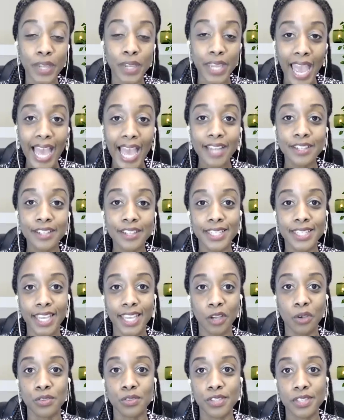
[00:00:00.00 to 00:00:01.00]
had to get
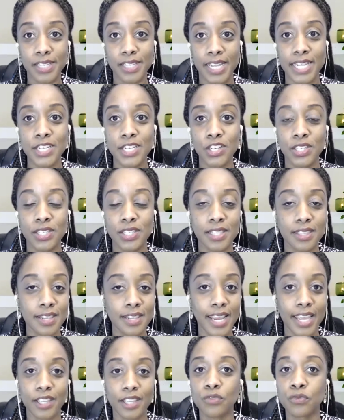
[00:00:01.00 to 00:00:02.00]
on stages in the
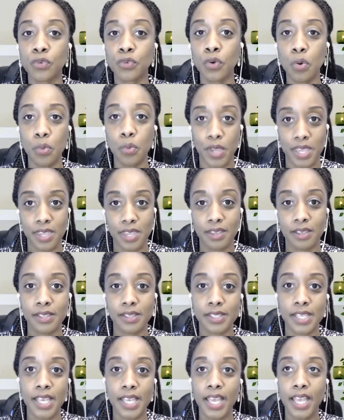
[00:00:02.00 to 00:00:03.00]
next 4
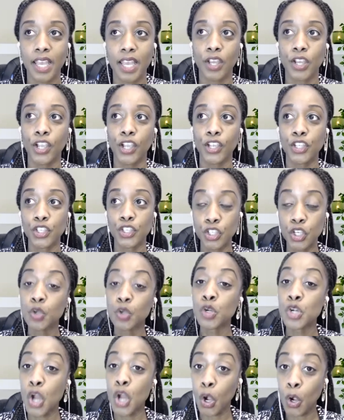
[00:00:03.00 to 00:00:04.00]
weeks,
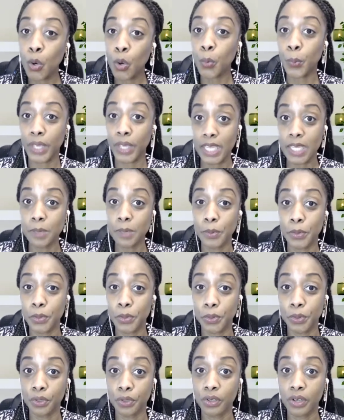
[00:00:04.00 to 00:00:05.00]

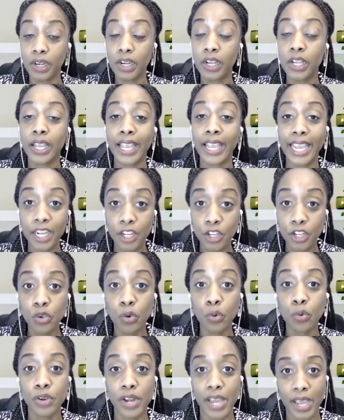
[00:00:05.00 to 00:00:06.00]
people in
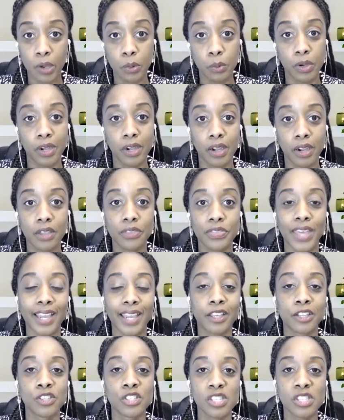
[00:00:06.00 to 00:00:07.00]
your network that
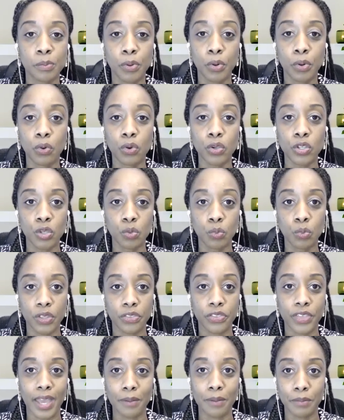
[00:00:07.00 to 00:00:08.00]
can support you with
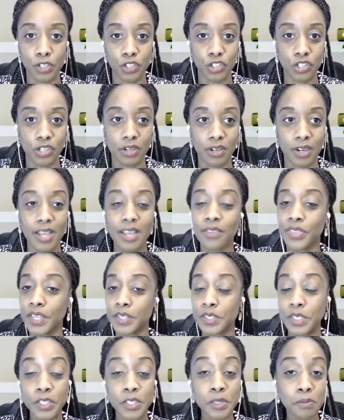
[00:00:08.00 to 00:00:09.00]
that mission. That
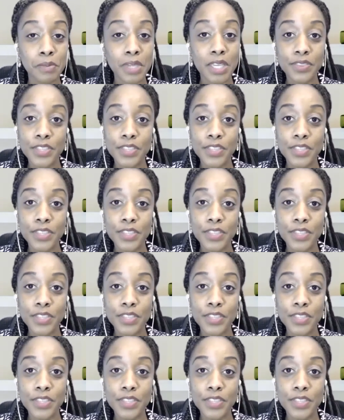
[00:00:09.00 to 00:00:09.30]
doesn't mean